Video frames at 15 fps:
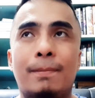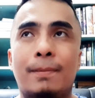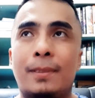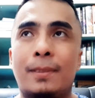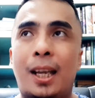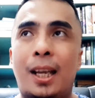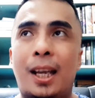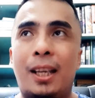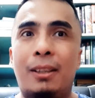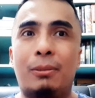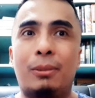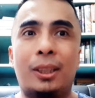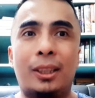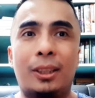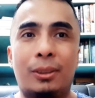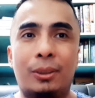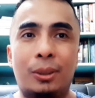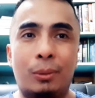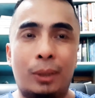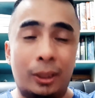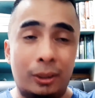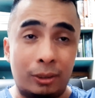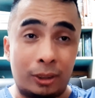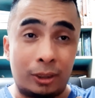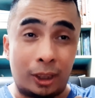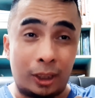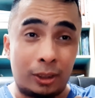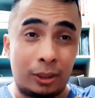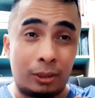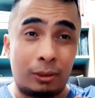I really don't know where to
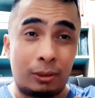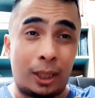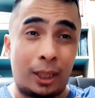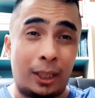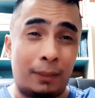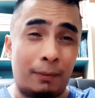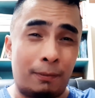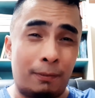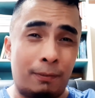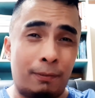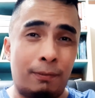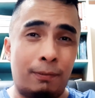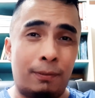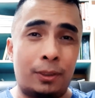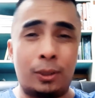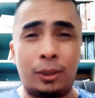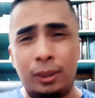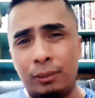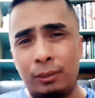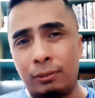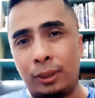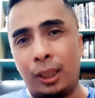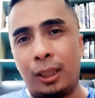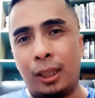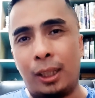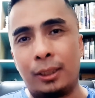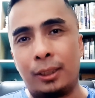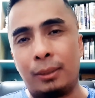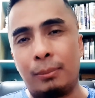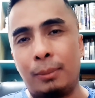start, so I sort of
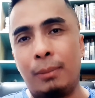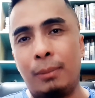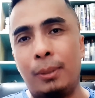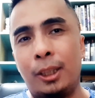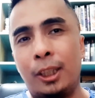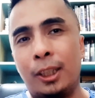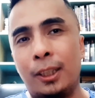realized that maybe